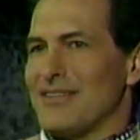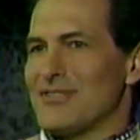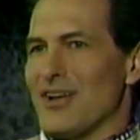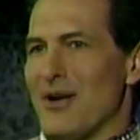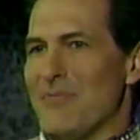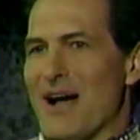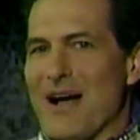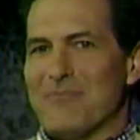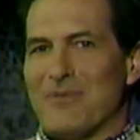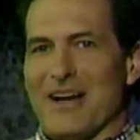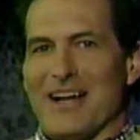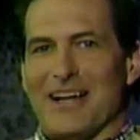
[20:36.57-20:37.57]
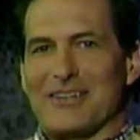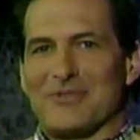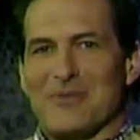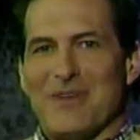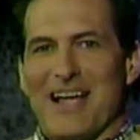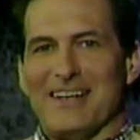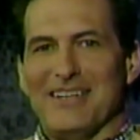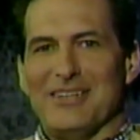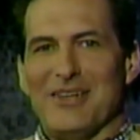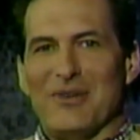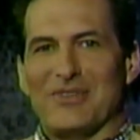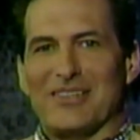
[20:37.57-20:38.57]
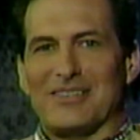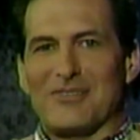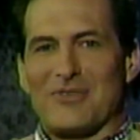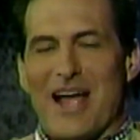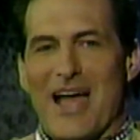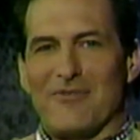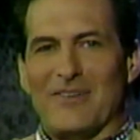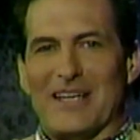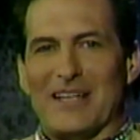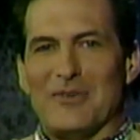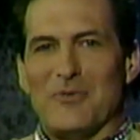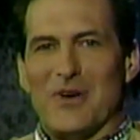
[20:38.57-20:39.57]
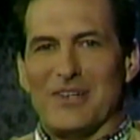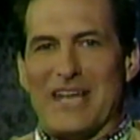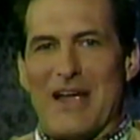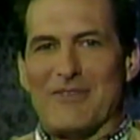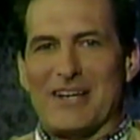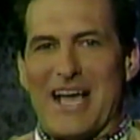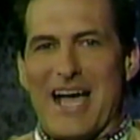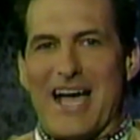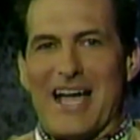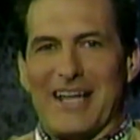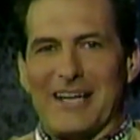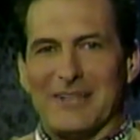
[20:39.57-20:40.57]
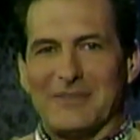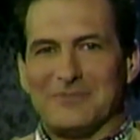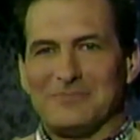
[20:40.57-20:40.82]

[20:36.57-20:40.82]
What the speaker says: Joe Bob Briggs reminding you that the drive-in will never die.